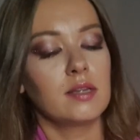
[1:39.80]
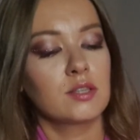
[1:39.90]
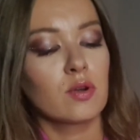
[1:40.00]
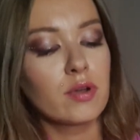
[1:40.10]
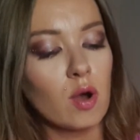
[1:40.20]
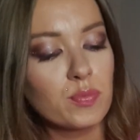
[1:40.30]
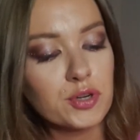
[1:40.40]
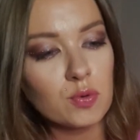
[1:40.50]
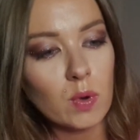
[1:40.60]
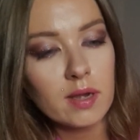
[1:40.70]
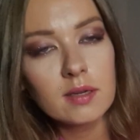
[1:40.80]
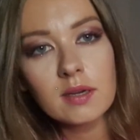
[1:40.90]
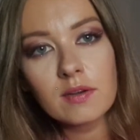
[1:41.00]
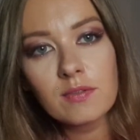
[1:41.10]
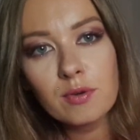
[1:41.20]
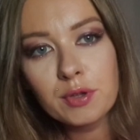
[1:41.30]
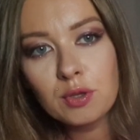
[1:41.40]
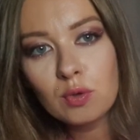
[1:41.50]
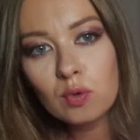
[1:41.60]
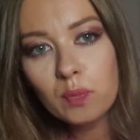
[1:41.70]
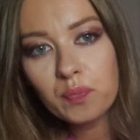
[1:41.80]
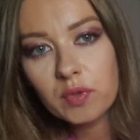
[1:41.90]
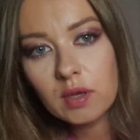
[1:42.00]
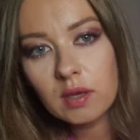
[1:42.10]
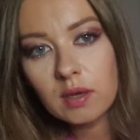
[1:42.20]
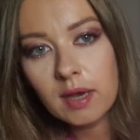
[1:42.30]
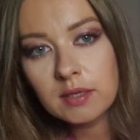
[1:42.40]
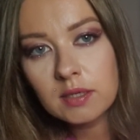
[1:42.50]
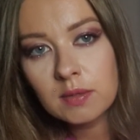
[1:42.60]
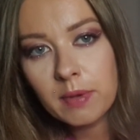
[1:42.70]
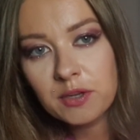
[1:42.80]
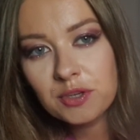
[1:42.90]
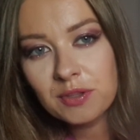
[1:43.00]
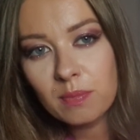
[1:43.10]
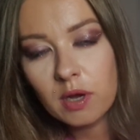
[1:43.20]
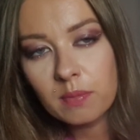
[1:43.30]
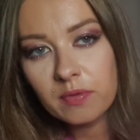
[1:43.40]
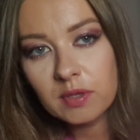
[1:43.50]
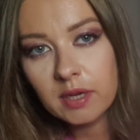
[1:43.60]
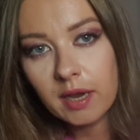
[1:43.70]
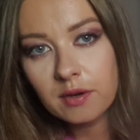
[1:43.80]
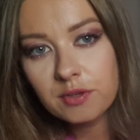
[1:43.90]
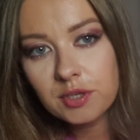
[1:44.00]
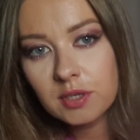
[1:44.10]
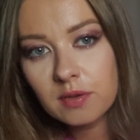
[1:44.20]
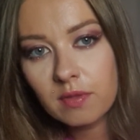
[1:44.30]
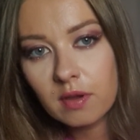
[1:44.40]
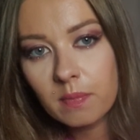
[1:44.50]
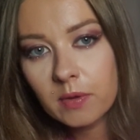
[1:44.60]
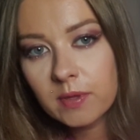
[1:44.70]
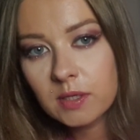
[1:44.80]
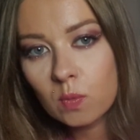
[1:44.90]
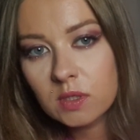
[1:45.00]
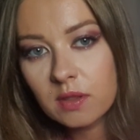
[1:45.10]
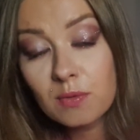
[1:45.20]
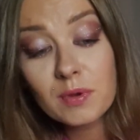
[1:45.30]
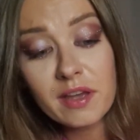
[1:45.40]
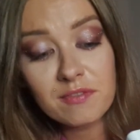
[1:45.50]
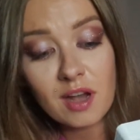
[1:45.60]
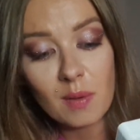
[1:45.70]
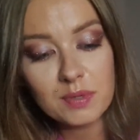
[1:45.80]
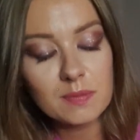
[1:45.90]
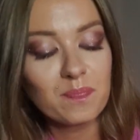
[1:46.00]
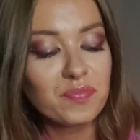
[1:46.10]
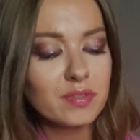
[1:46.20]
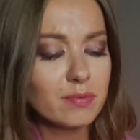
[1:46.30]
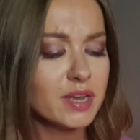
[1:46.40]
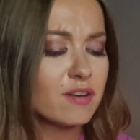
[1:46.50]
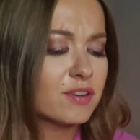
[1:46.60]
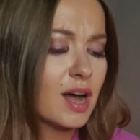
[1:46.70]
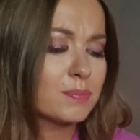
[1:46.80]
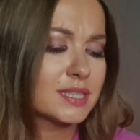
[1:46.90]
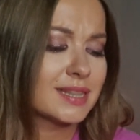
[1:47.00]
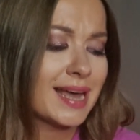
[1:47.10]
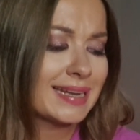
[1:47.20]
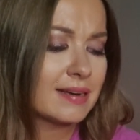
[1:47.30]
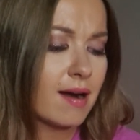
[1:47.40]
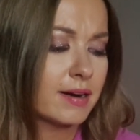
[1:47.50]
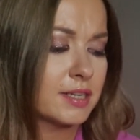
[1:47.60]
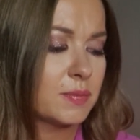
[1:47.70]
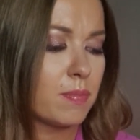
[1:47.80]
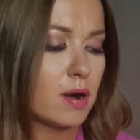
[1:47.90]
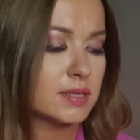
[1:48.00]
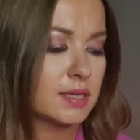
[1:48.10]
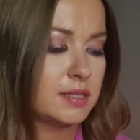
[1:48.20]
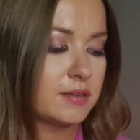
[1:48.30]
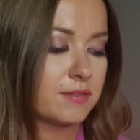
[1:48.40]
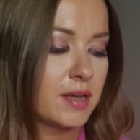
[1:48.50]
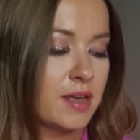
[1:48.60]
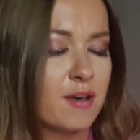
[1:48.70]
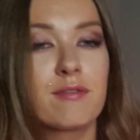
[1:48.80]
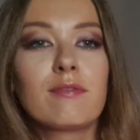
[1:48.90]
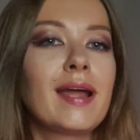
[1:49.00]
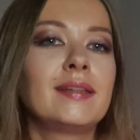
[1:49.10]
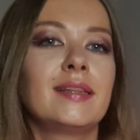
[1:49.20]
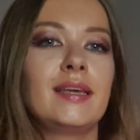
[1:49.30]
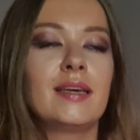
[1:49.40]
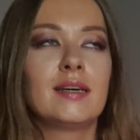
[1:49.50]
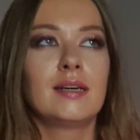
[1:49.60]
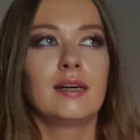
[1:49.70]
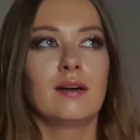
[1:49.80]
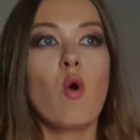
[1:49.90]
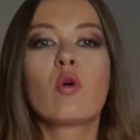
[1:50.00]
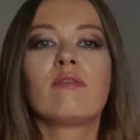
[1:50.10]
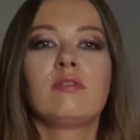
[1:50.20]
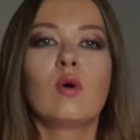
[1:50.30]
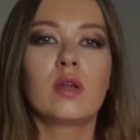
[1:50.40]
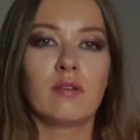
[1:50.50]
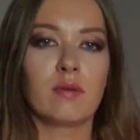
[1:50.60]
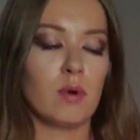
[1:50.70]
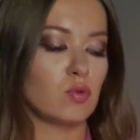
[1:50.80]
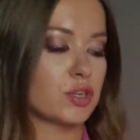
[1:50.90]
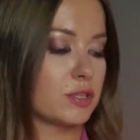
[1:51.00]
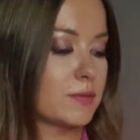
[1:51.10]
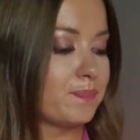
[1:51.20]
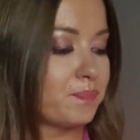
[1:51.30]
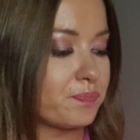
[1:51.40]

And sorry, option one, for you, I didn't mention the bottom of the deck energy, didn't thought about that, was Three of Cups. Three of Cups, light-hearted, positive, friendly, overflowing of emotions.